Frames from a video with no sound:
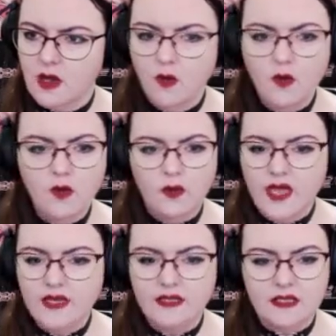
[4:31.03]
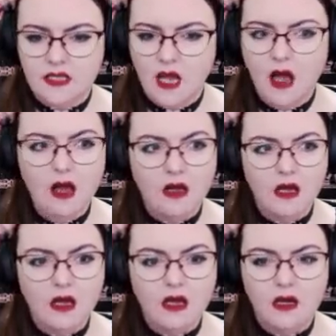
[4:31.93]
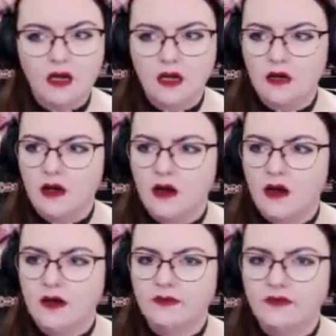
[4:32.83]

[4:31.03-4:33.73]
Oh, they suck. Alright.